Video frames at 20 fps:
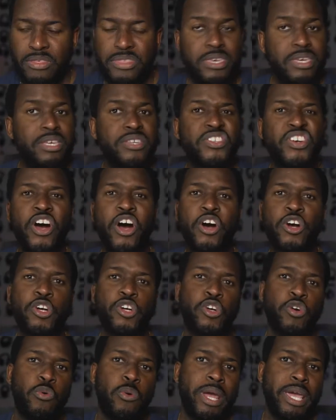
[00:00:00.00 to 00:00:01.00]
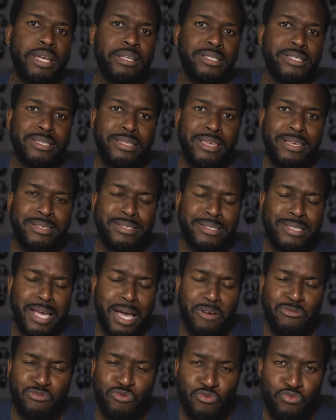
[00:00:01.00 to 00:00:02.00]
these are great. They
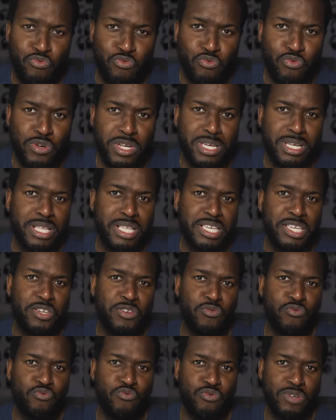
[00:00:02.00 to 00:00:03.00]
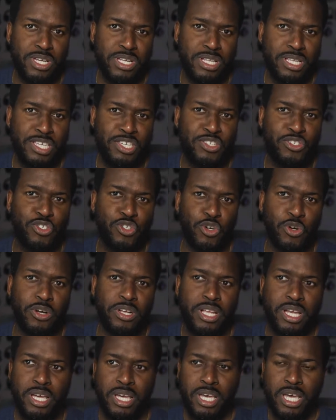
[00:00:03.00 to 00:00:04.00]
sound really, really
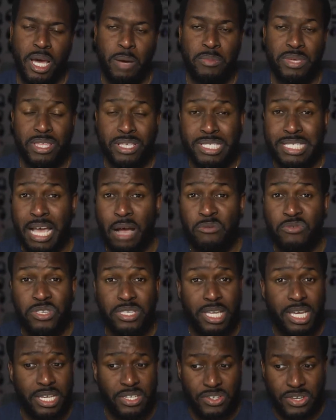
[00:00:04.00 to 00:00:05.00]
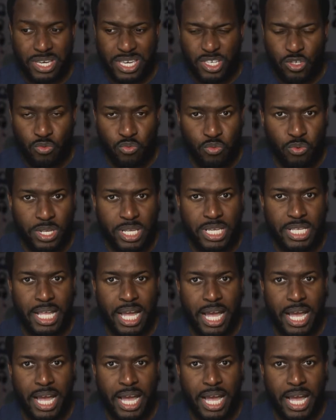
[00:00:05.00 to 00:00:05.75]
good. I mean, the soundstage is really